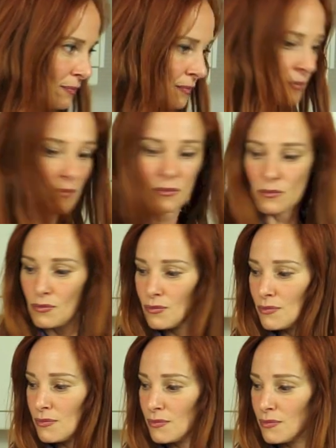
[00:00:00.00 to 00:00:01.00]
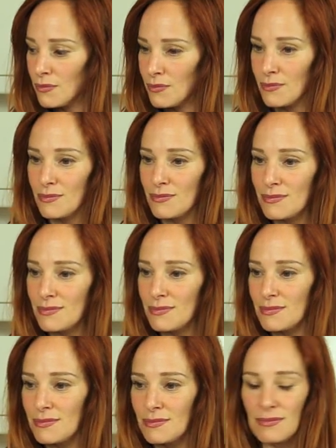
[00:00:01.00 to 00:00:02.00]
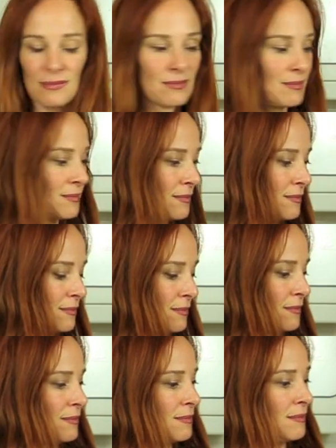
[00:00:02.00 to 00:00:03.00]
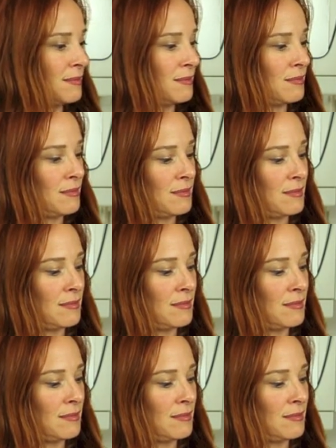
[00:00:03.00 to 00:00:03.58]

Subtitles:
(not speaking)